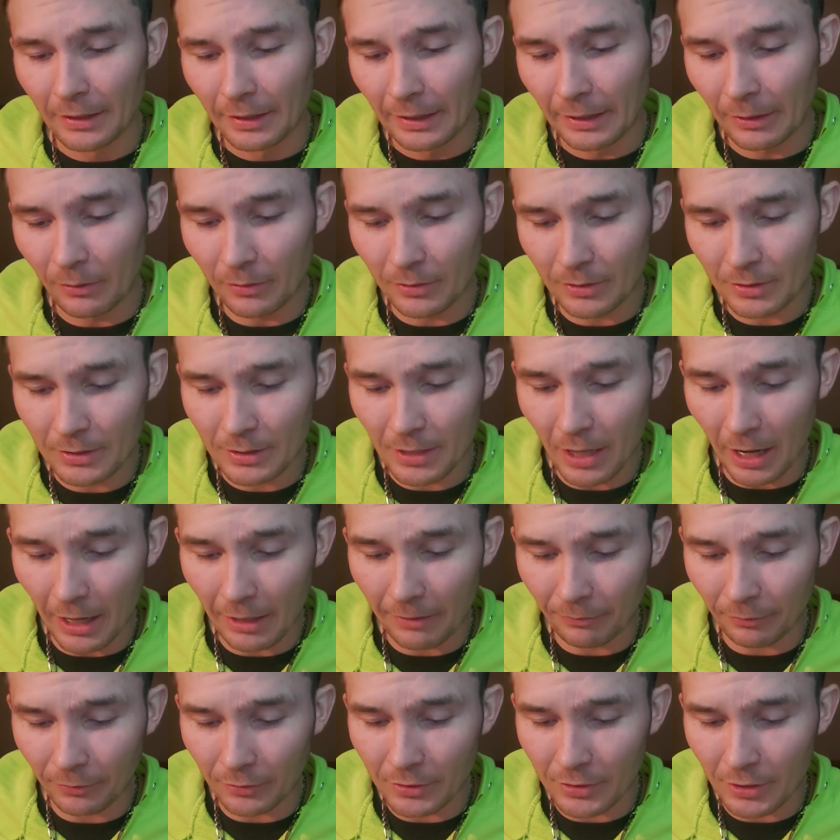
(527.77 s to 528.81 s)
It was time
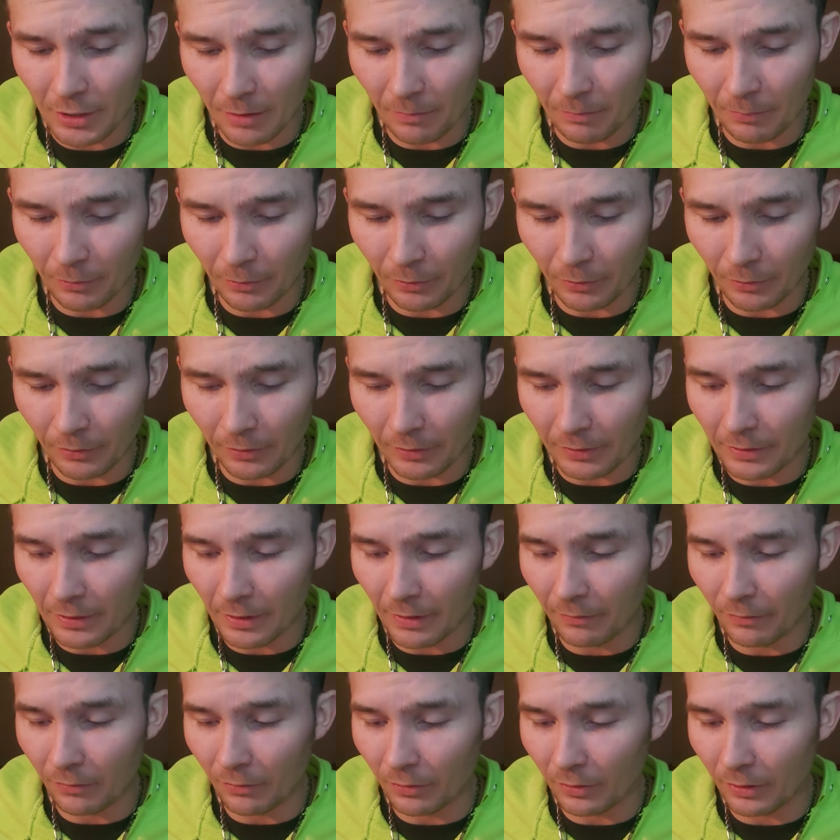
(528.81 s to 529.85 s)
for supper, and the
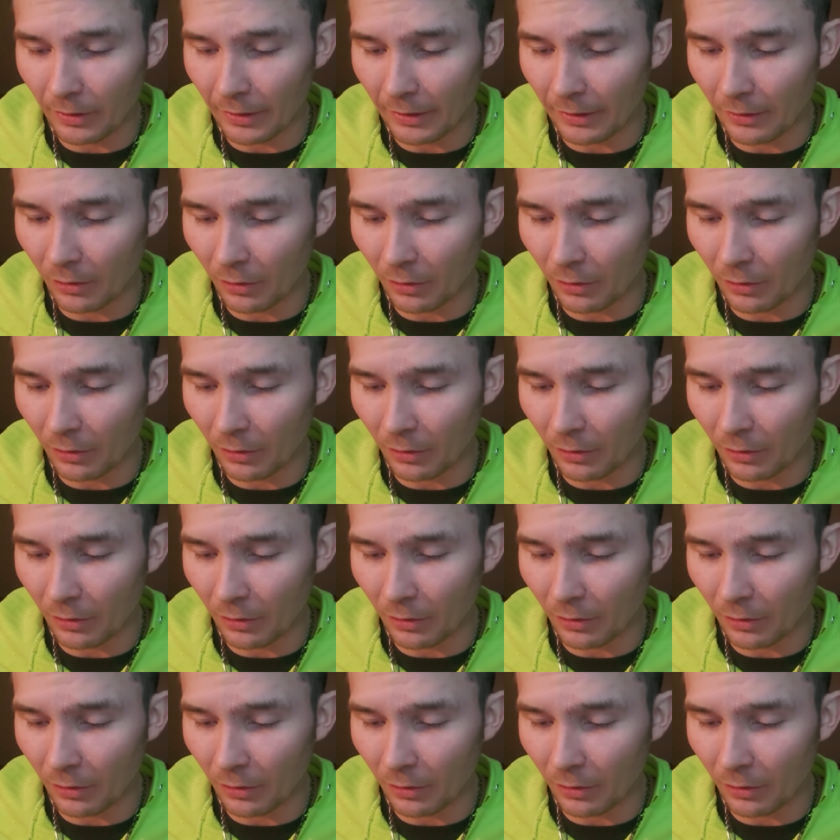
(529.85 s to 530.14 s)
devil had